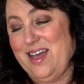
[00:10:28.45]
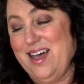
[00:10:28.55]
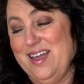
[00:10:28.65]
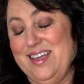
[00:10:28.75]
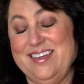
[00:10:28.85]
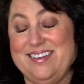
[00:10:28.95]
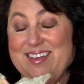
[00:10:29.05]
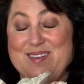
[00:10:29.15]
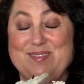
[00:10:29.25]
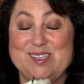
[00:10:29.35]
I'm
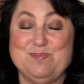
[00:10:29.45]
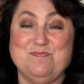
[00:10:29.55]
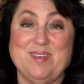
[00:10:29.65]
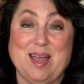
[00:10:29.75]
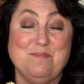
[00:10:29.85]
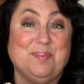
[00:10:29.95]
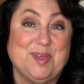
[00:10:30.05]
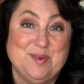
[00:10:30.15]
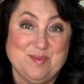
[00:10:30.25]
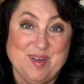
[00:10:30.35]

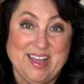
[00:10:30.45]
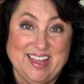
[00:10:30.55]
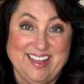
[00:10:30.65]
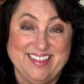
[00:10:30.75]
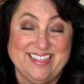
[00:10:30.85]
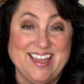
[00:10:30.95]
blown away.